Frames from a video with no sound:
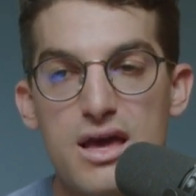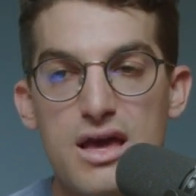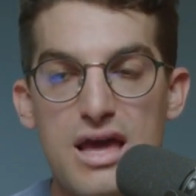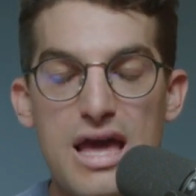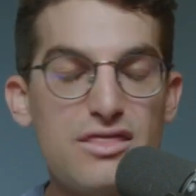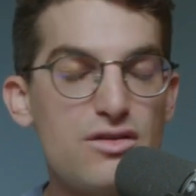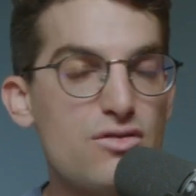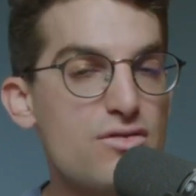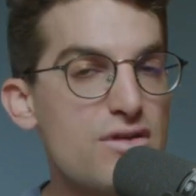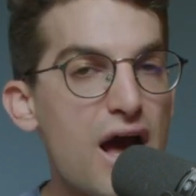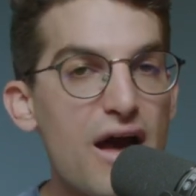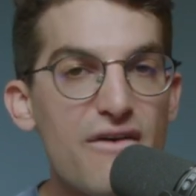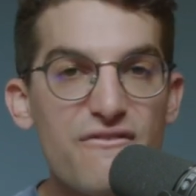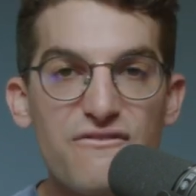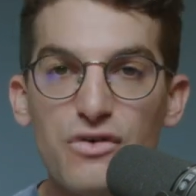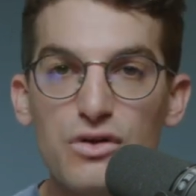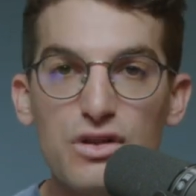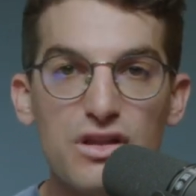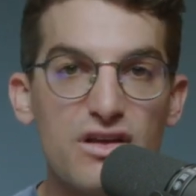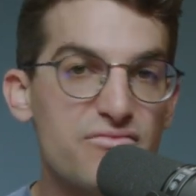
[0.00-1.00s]
They're not
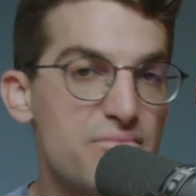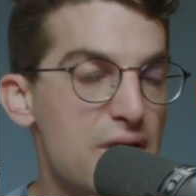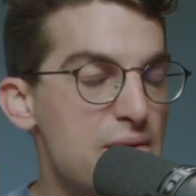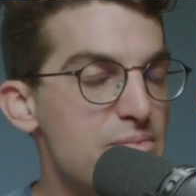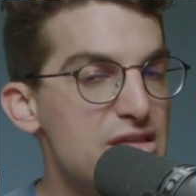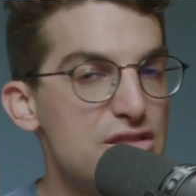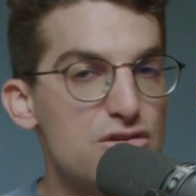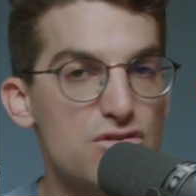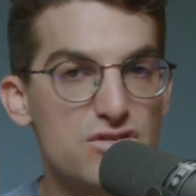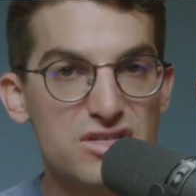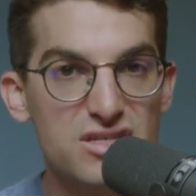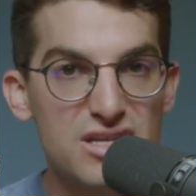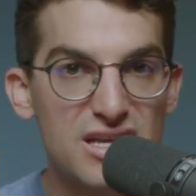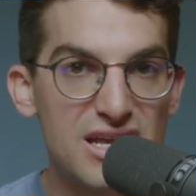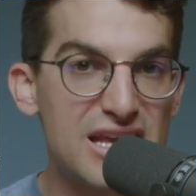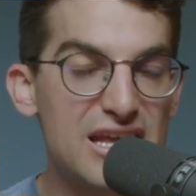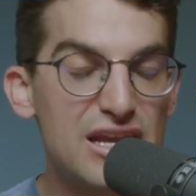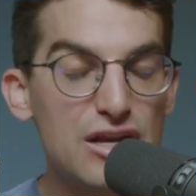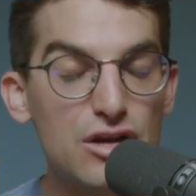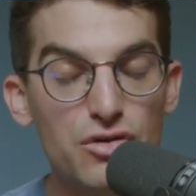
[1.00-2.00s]
full of maybe those
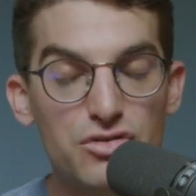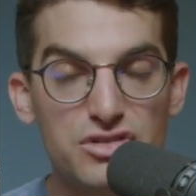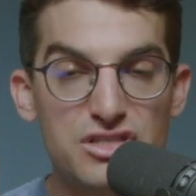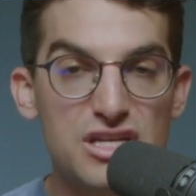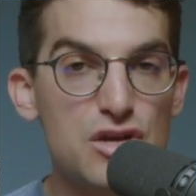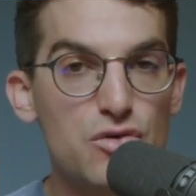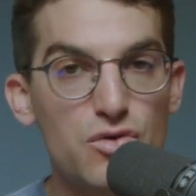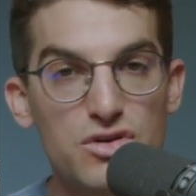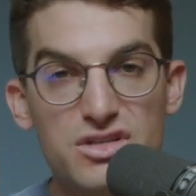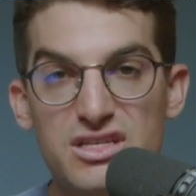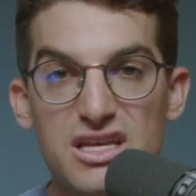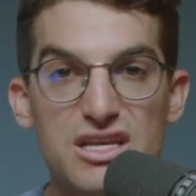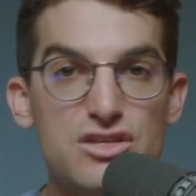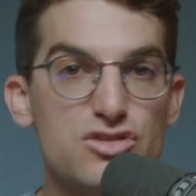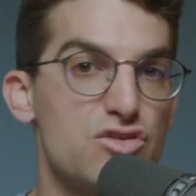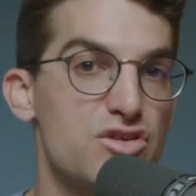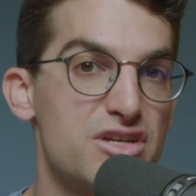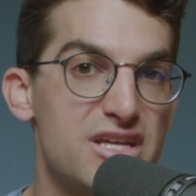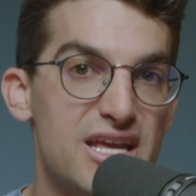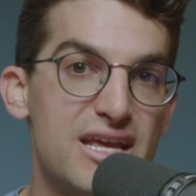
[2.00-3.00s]
idiosyncrasies
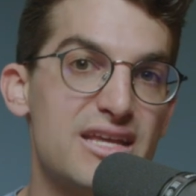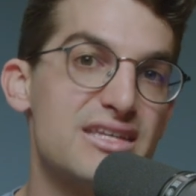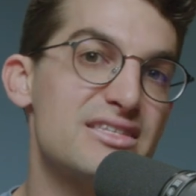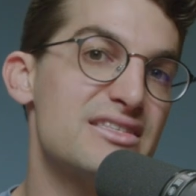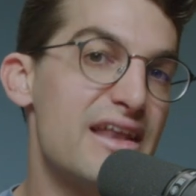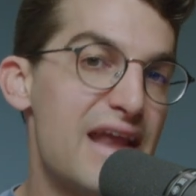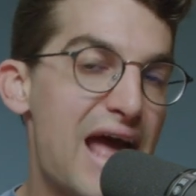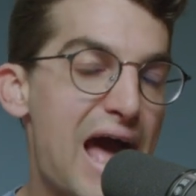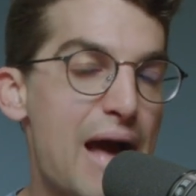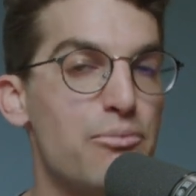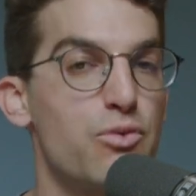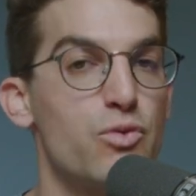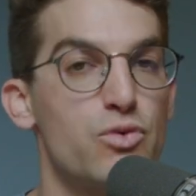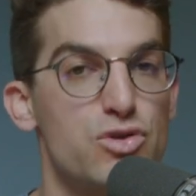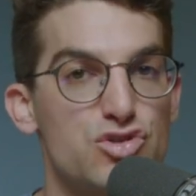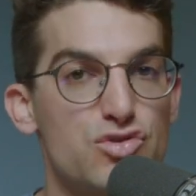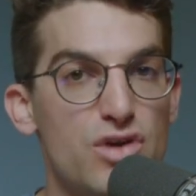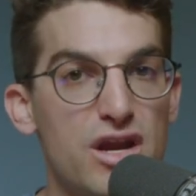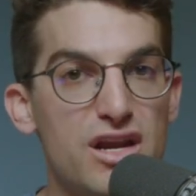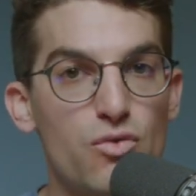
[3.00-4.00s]
or kinks that Apple was
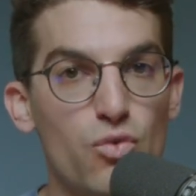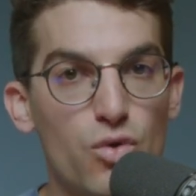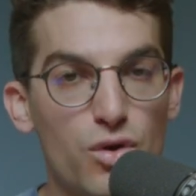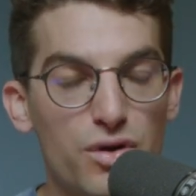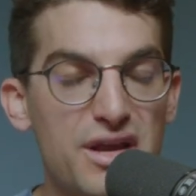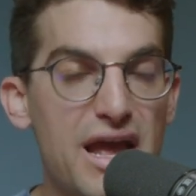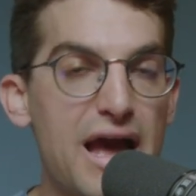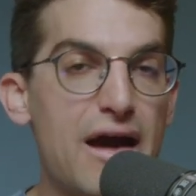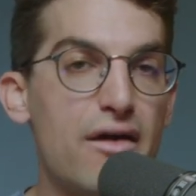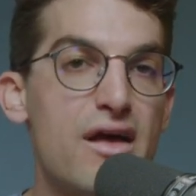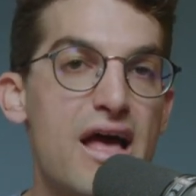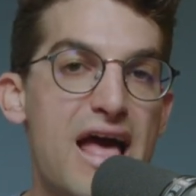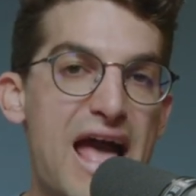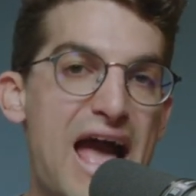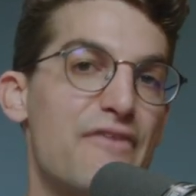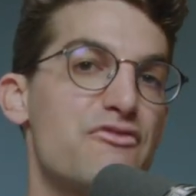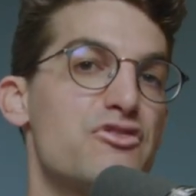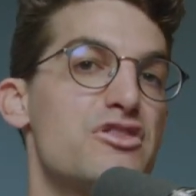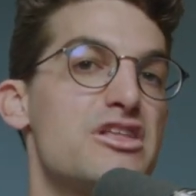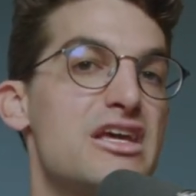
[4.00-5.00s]
trying to work out
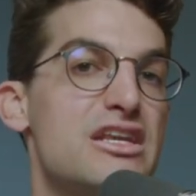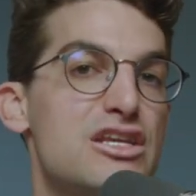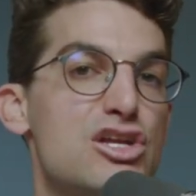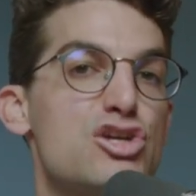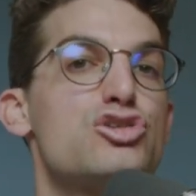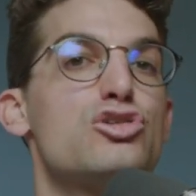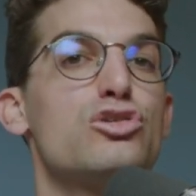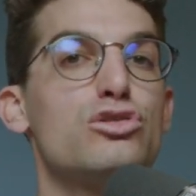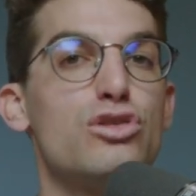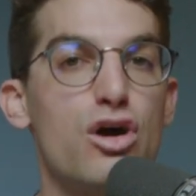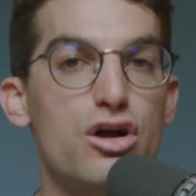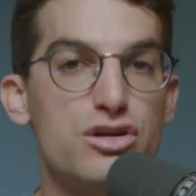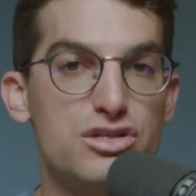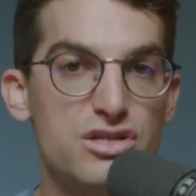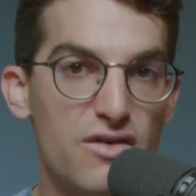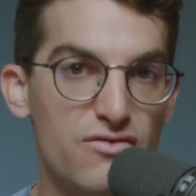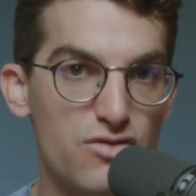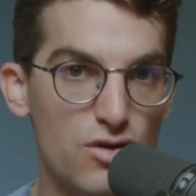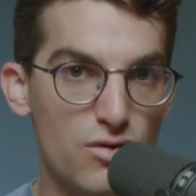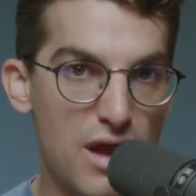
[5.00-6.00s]
after the initial launch
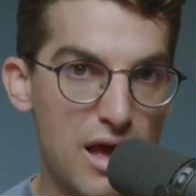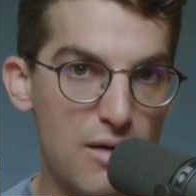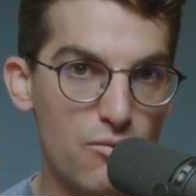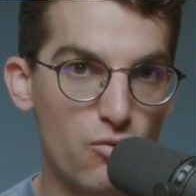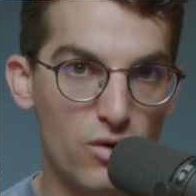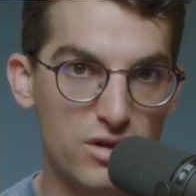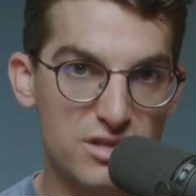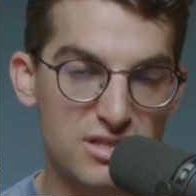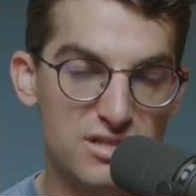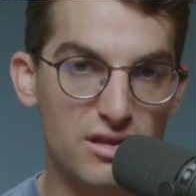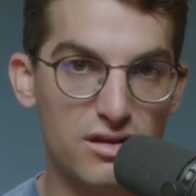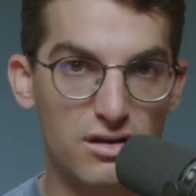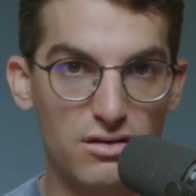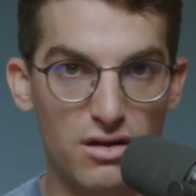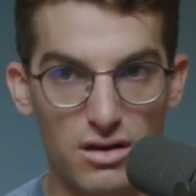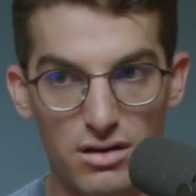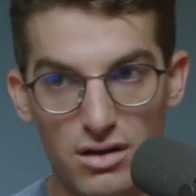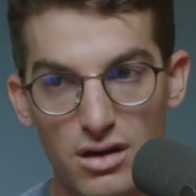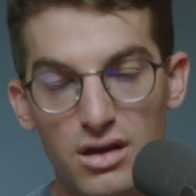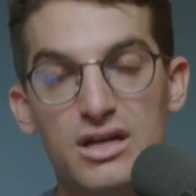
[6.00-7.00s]
of their M1
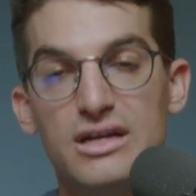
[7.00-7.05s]
silicon.